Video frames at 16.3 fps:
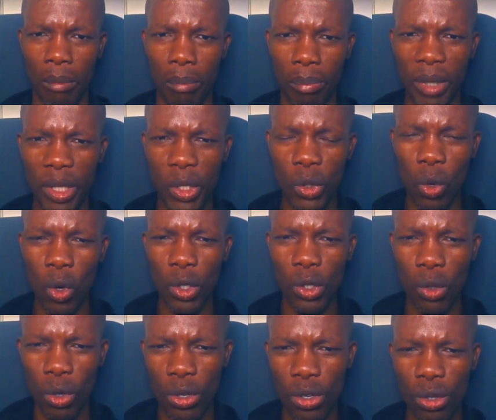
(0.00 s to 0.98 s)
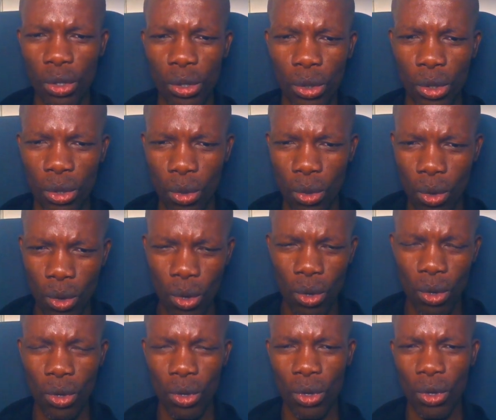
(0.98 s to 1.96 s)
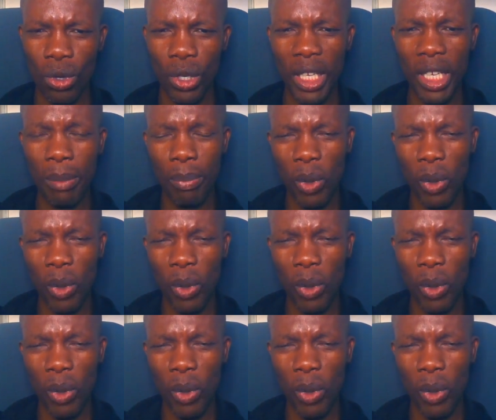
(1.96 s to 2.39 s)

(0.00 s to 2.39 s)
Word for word: bestowed on you to do in